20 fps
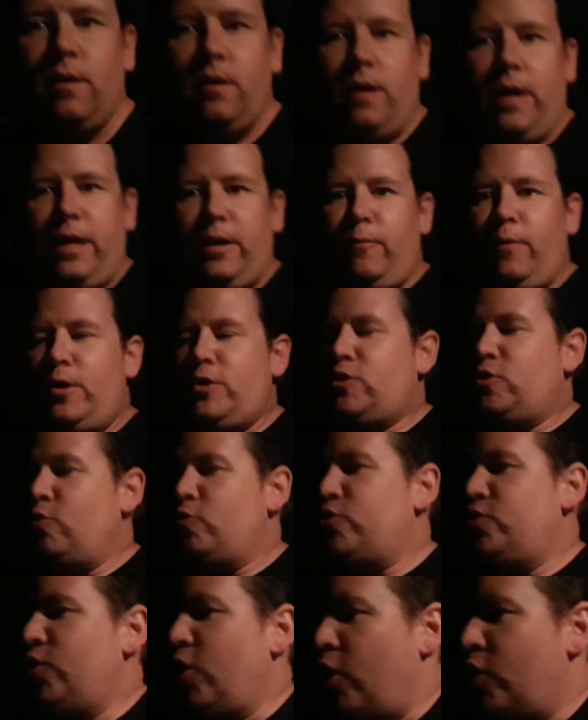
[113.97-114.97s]
and the rest of
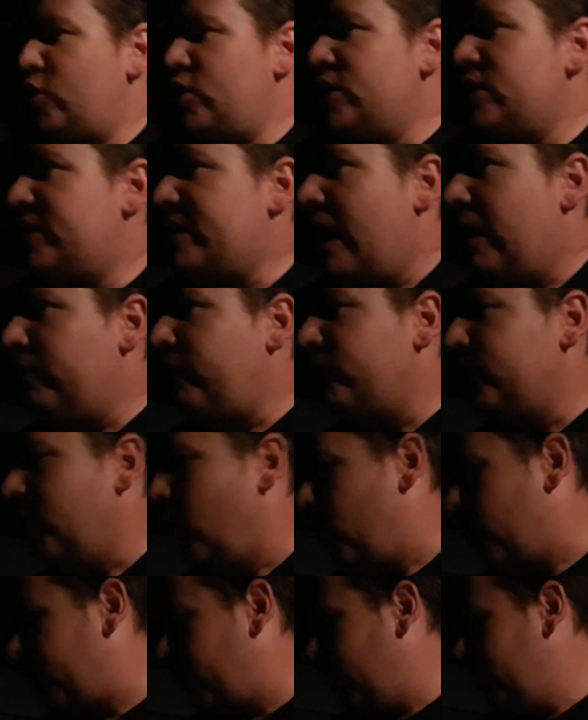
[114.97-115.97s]
those nerds in South
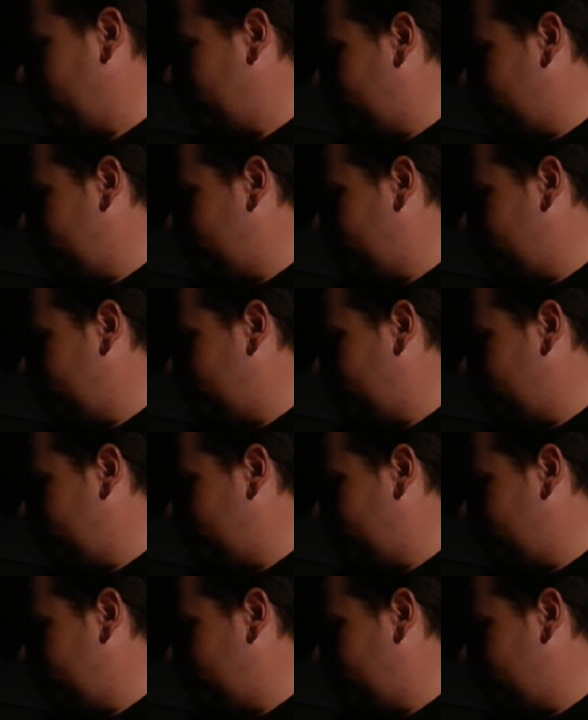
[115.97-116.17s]
Florida.